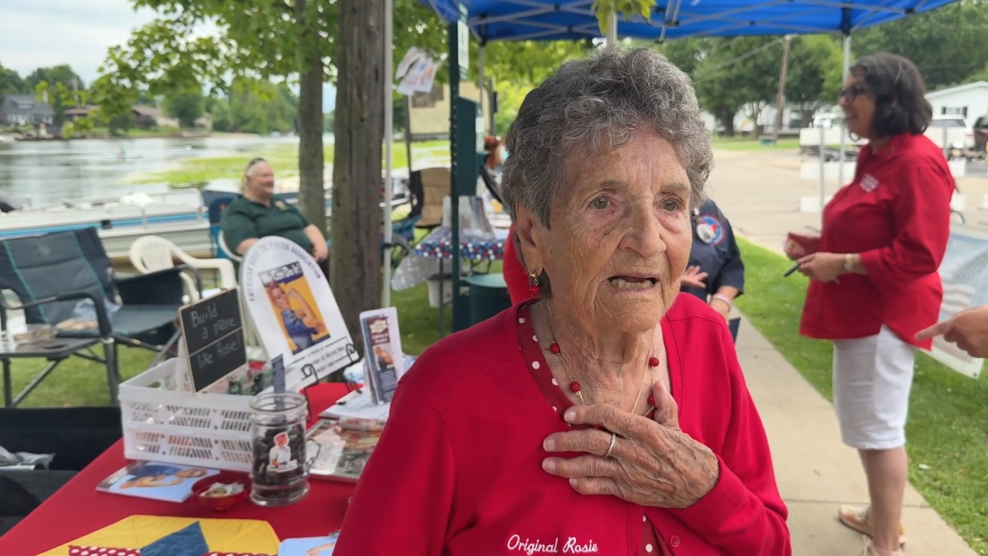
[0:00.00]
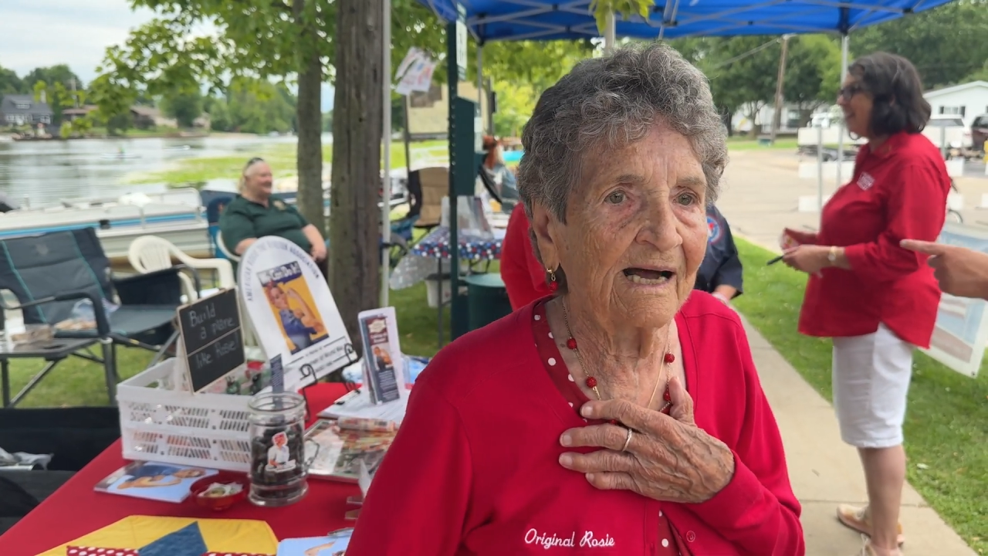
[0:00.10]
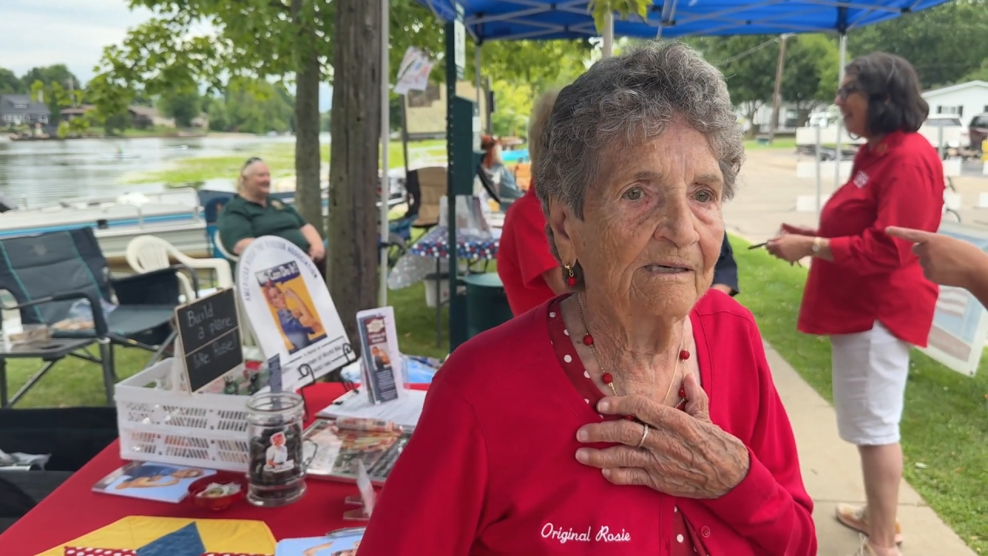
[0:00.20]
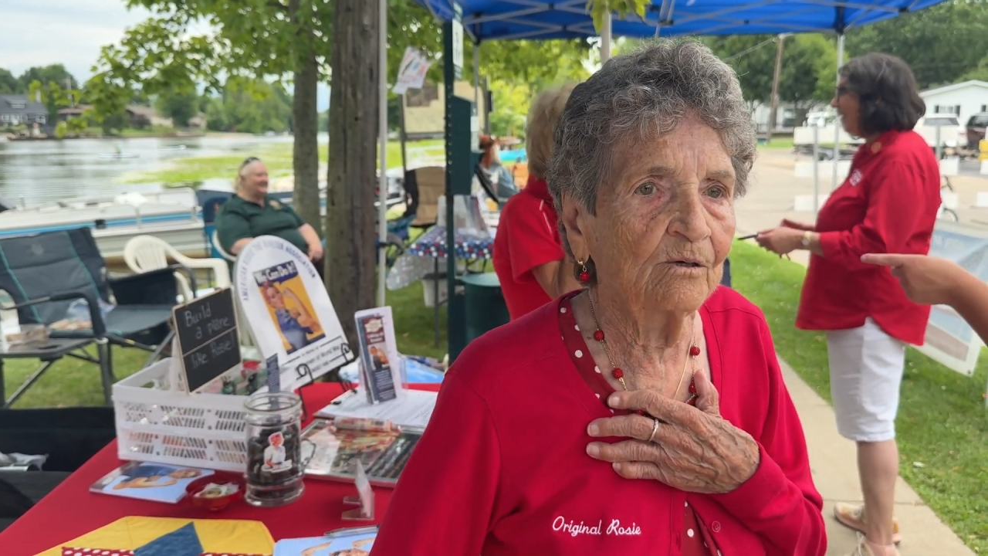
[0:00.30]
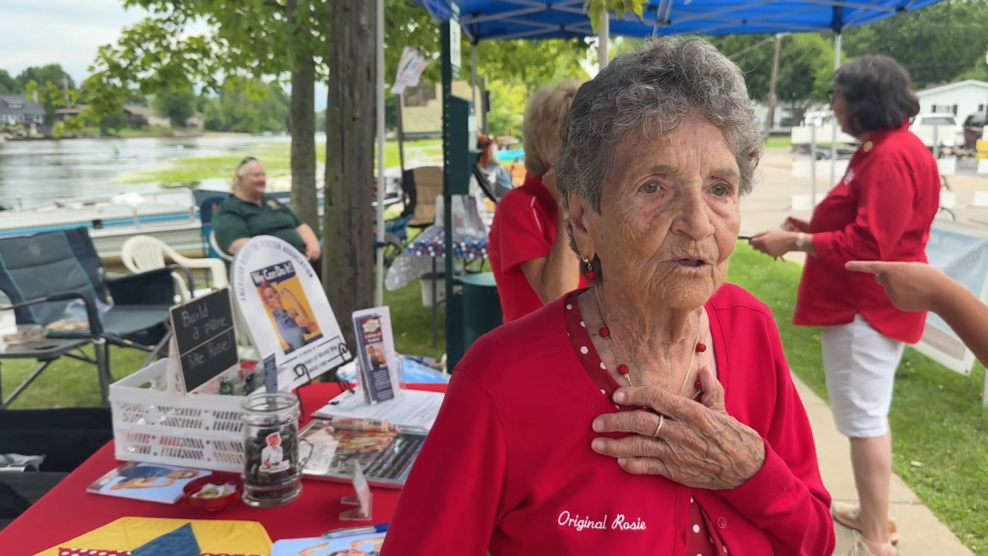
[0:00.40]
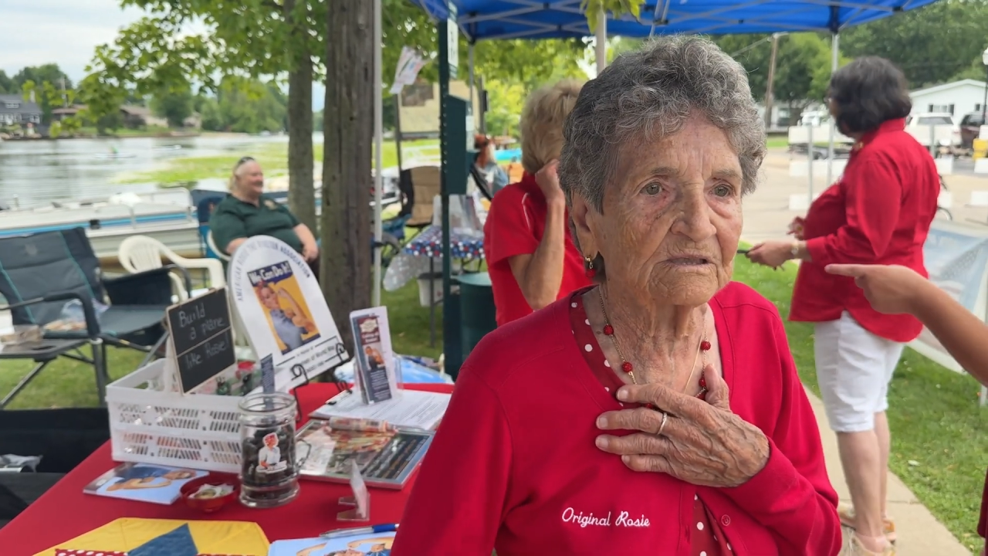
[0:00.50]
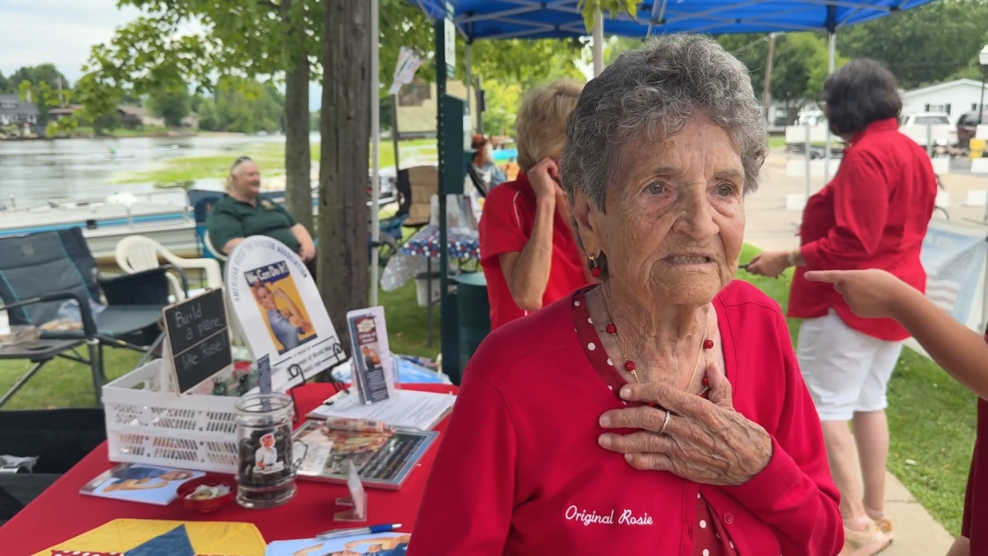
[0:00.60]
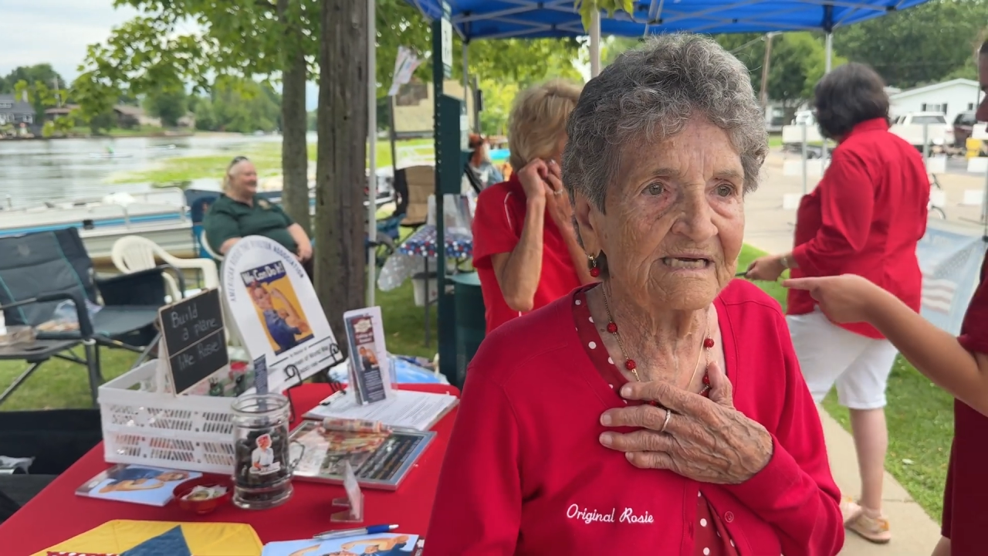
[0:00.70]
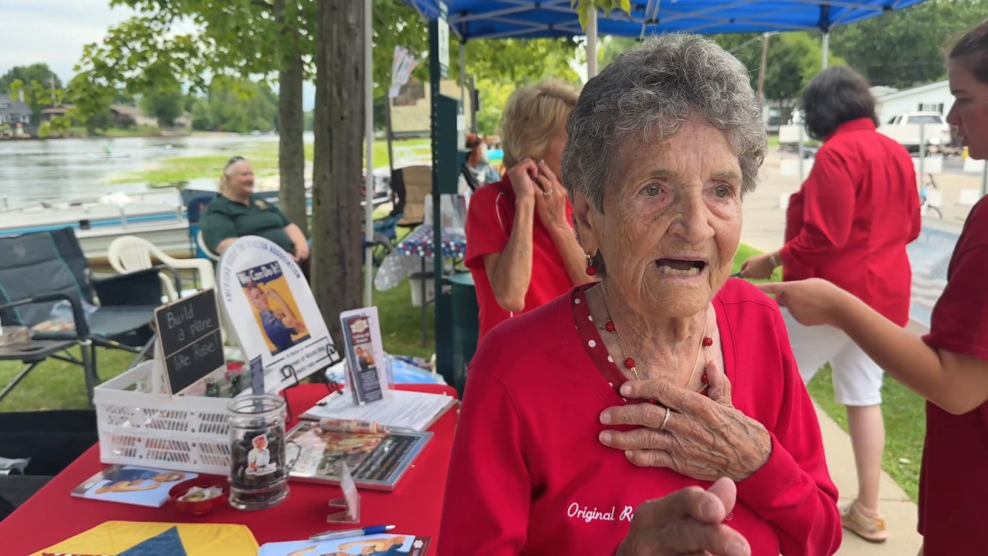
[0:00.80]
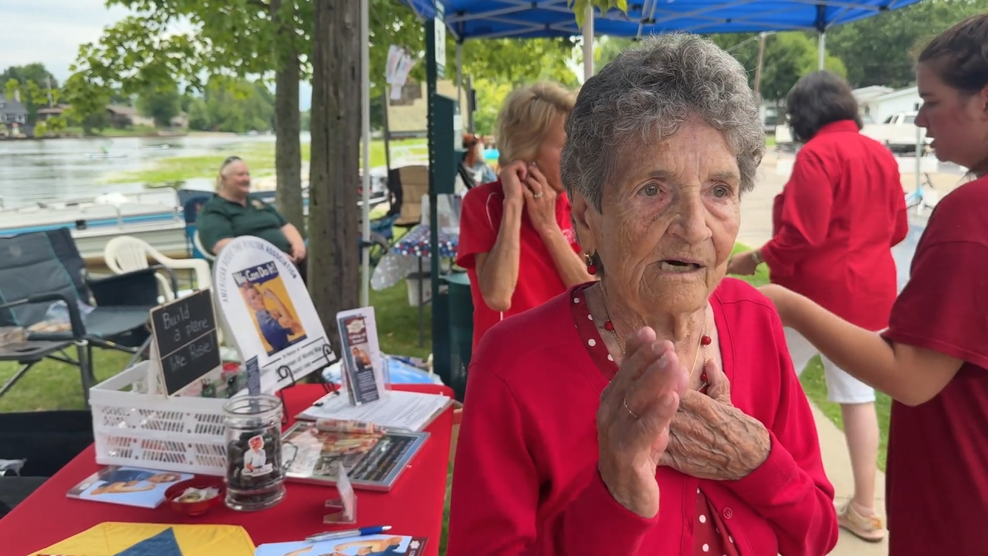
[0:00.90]
and I
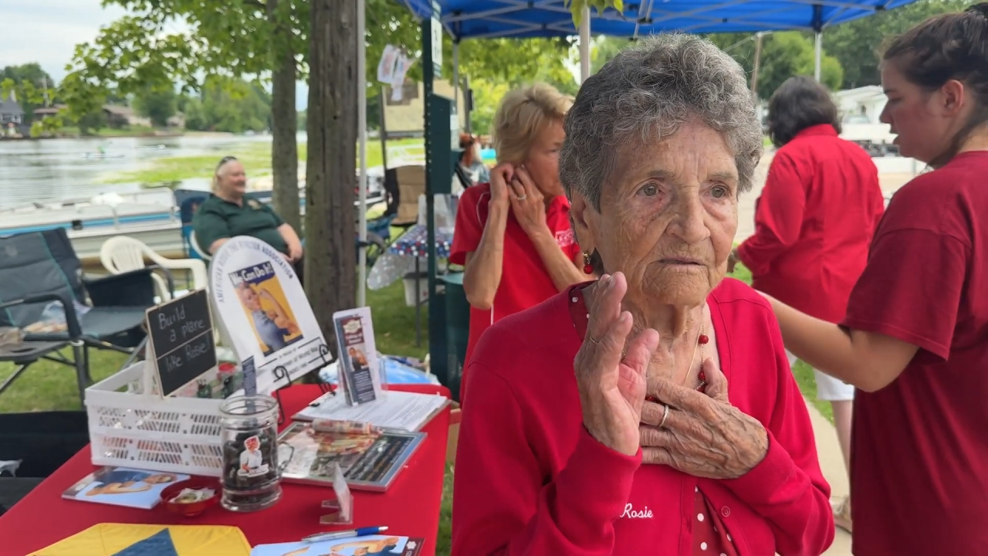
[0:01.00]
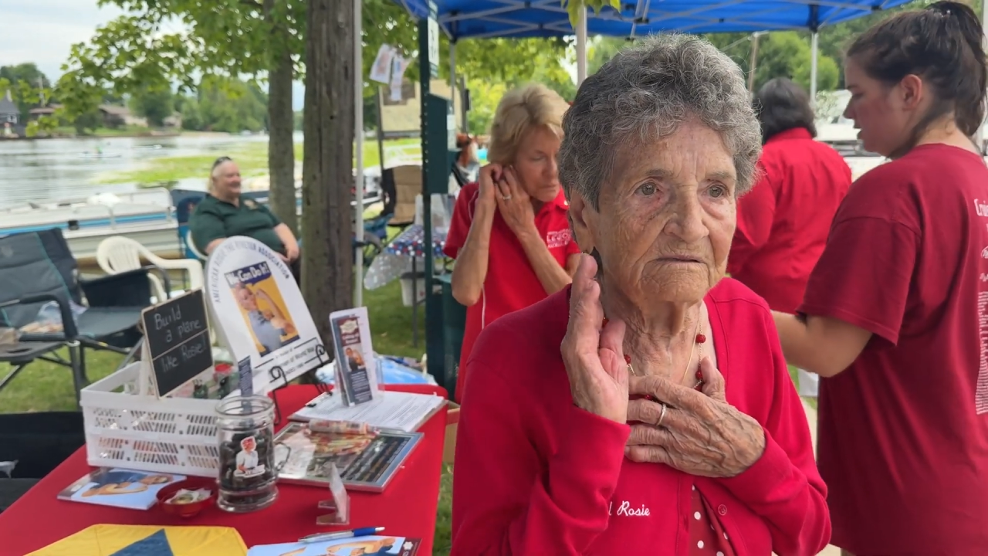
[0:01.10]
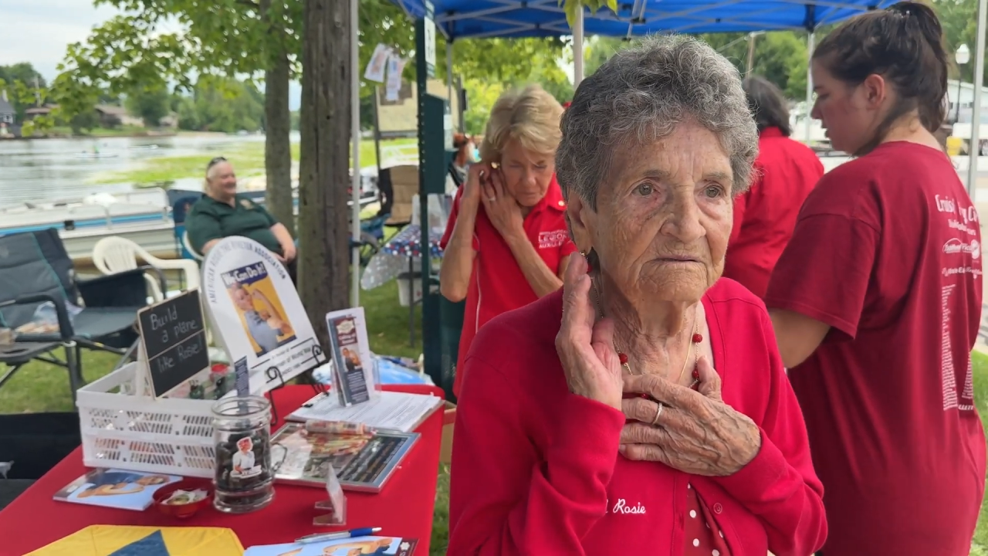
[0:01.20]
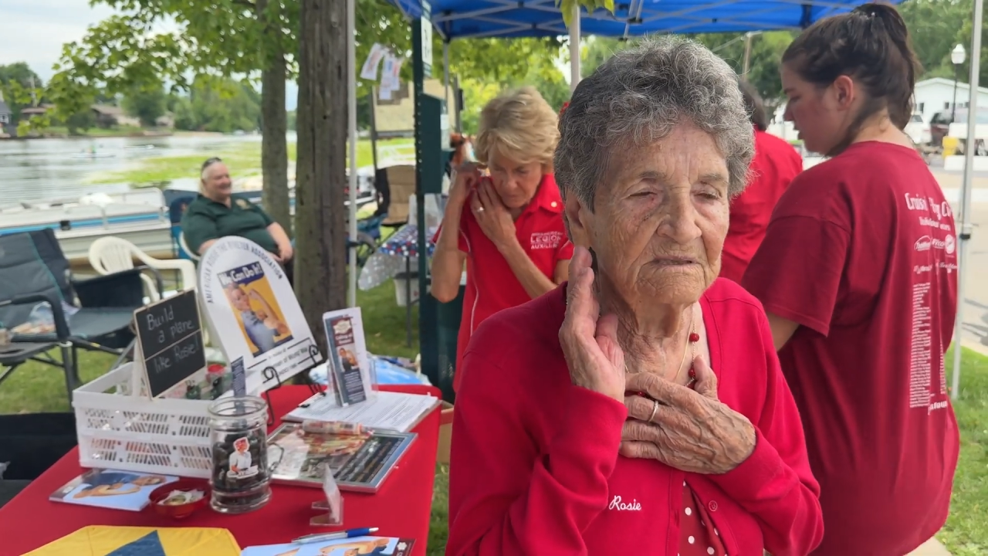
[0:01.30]
looked down